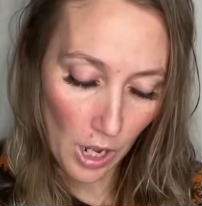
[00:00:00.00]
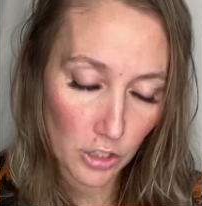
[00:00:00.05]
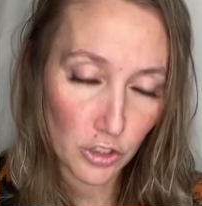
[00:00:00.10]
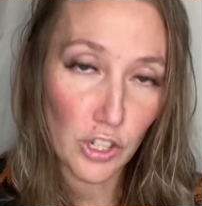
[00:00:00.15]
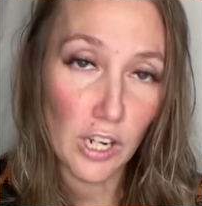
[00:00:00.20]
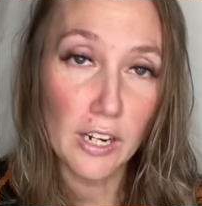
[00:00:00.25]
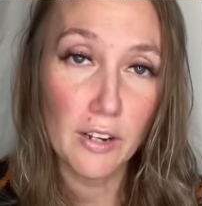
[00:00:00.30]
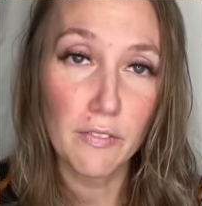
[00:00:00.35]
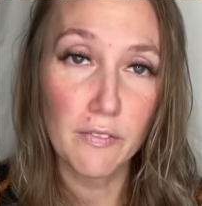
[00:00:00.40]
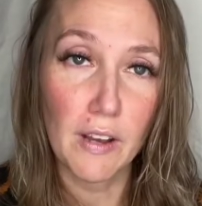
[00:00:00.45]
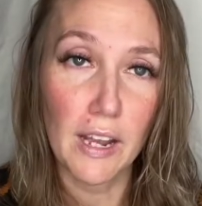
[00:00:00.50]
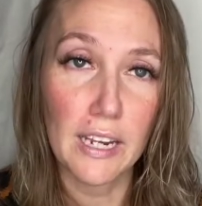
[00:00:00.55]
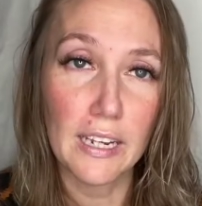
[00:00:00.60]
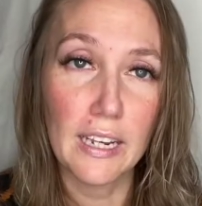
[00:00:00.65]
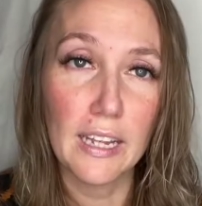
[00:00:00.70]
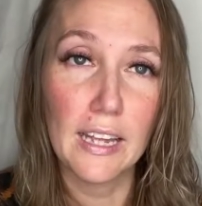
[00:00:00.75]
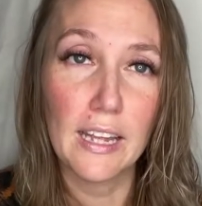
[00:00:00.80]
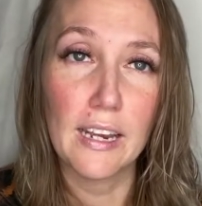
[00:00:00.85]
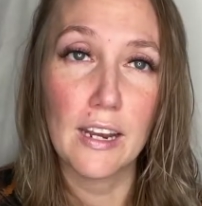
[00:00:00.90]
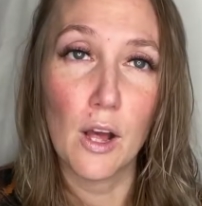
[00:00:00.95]
try to find
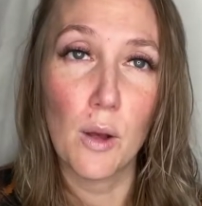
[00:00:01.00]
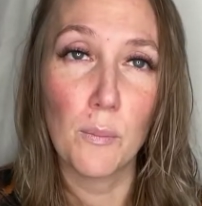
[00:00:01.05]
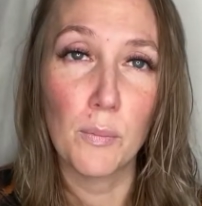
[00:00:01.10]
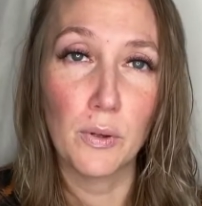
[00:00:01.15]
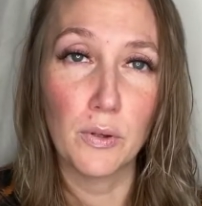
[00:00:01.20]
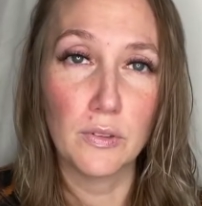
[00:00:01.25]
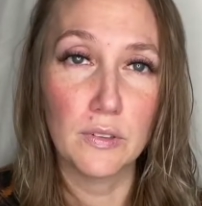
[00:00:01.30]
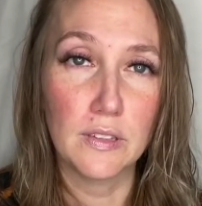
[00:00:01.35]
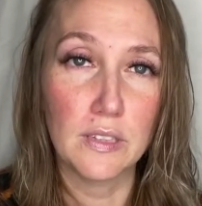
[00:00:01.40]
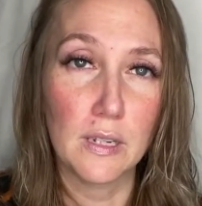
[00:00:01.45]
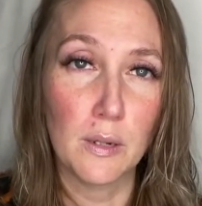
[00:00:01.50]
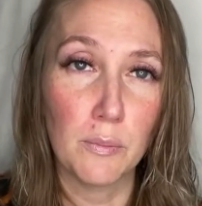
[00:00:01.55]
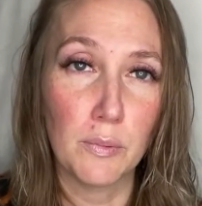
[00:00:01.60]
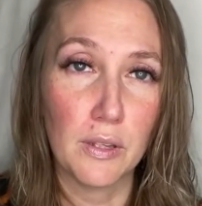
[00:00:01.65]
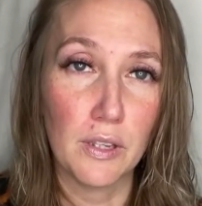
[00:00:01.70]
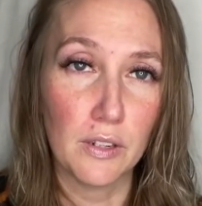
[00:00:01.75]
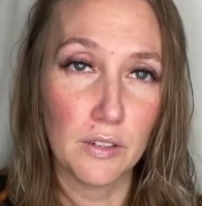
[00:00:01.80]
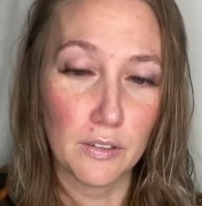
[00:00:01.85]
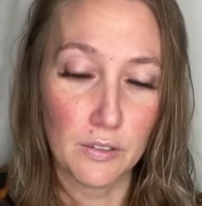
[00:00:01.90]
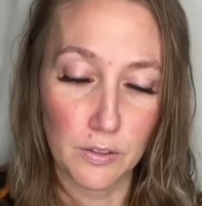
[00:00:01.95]
it and I'll post it up
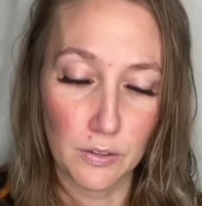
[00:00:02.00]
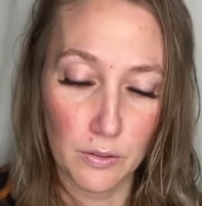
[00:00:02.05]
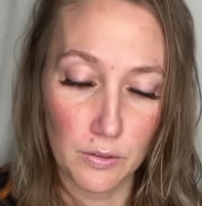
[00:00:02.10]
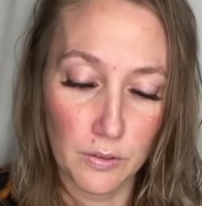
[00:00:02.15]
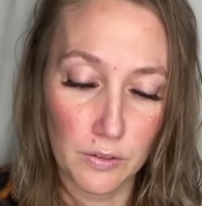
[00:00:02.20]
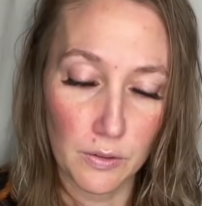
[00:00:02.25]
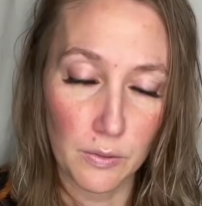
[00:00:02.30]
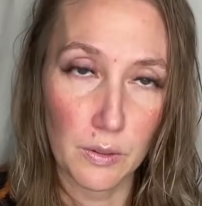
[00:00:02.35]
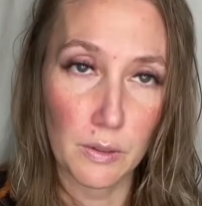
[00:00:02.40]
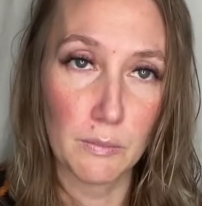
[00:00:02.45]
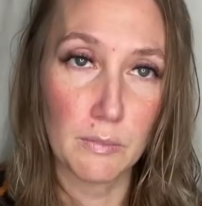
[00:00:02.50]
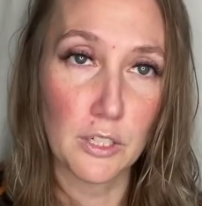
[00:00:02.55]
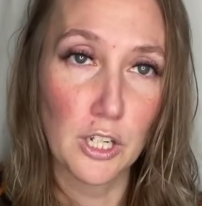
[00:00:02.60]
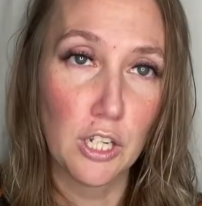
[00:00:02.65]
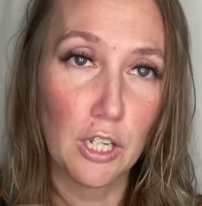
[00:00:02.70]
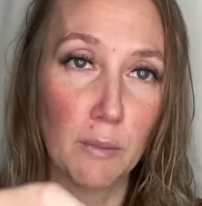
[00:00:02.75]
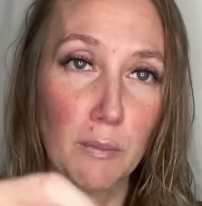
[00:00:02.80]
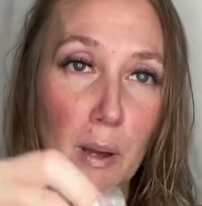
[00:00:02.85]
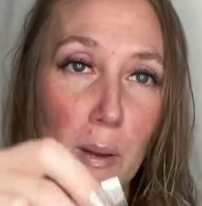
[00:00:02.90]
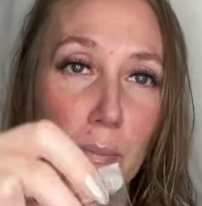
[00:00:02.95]
here so you'll see what I'm
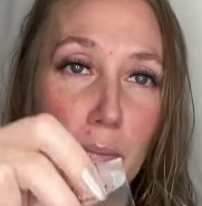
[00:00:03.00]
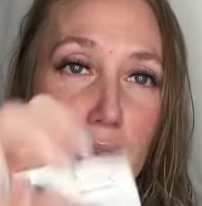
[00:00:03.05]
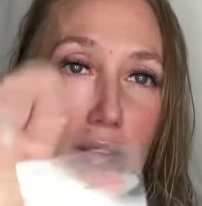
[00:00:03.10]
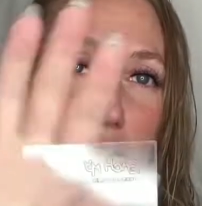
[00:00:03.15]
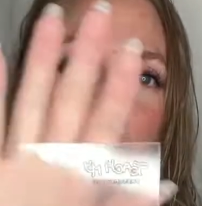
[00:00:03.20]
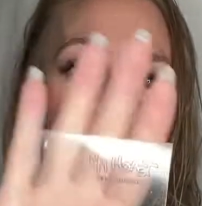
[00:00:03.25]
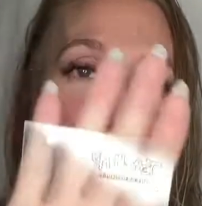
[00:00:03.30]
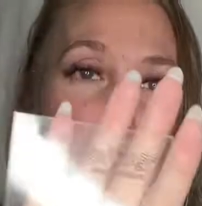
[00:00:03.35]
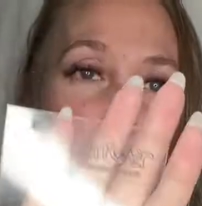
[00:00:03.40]
talking about. But these are